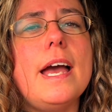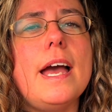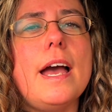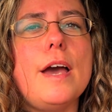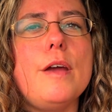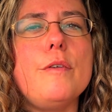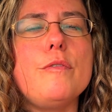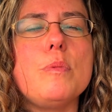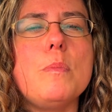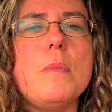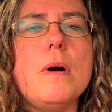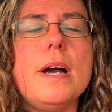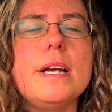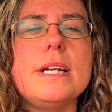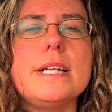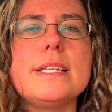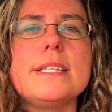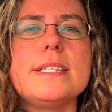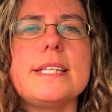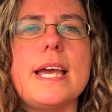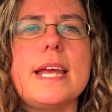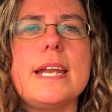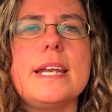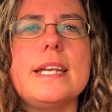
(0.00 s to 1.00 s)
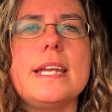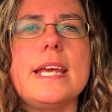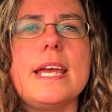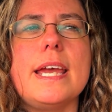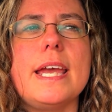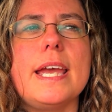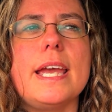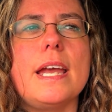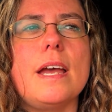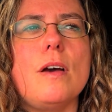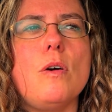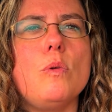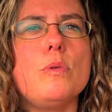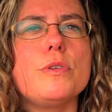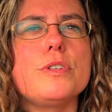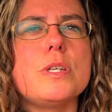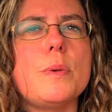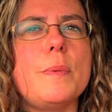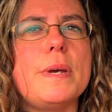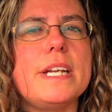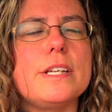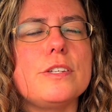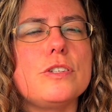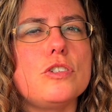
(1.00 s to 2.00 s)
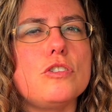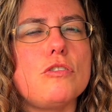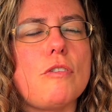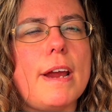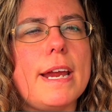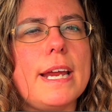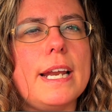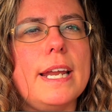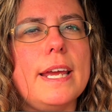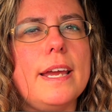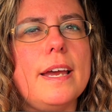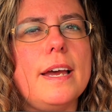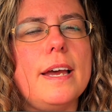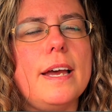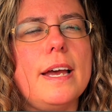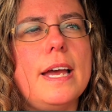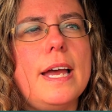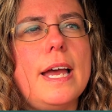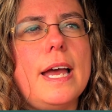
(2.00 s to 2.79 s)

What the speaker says: And from my understanding, also in Australia